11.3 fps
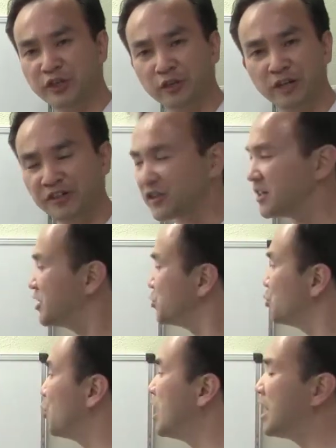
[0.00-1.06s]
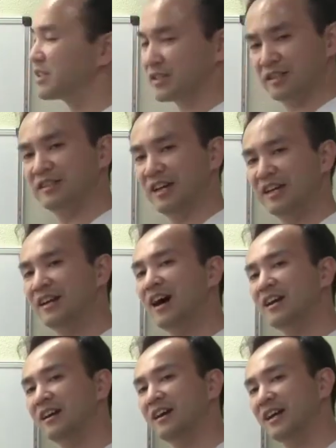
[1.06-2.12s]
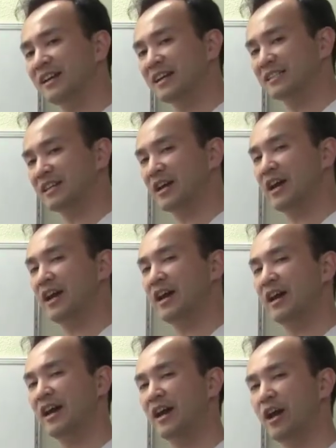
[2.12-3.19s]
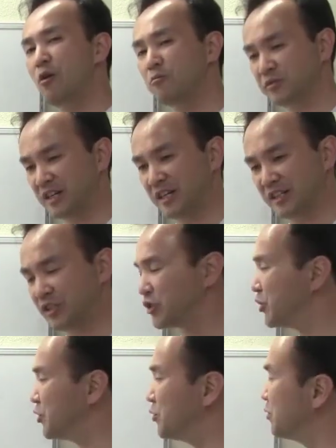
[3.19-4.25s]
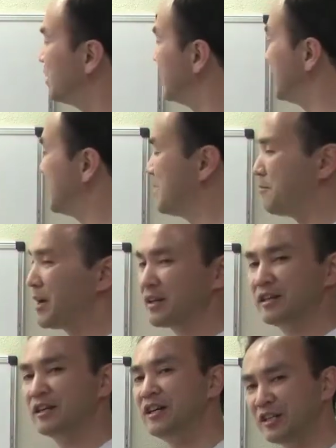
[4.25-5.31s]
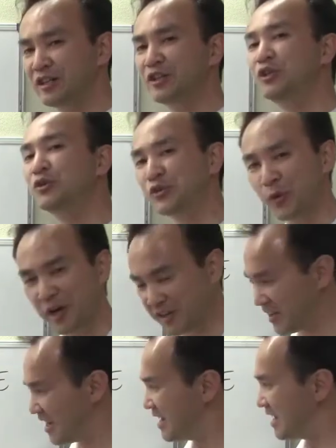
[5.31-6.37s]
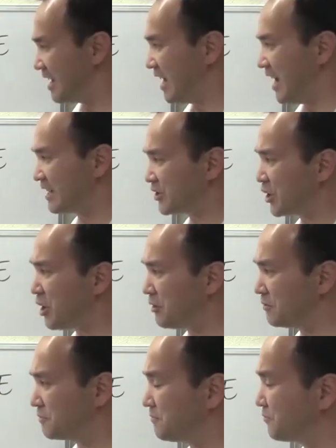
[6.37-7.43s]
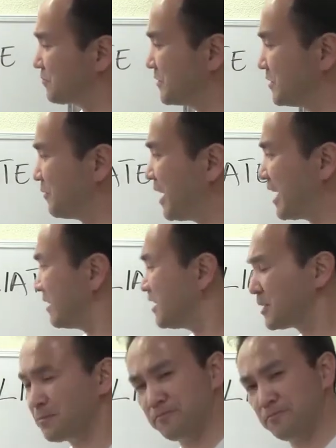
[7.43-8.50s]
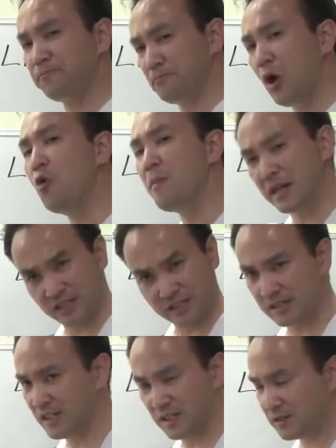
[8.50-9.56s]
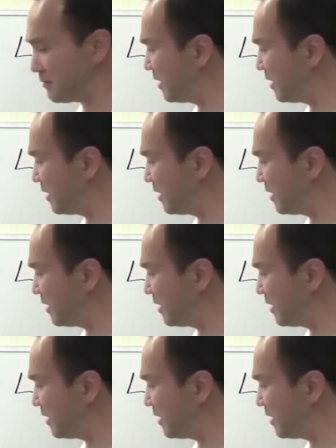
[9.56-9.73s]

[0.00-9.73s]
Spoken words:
lecture, this was a guideline that helps us to make a good U choice. And so at this moment, this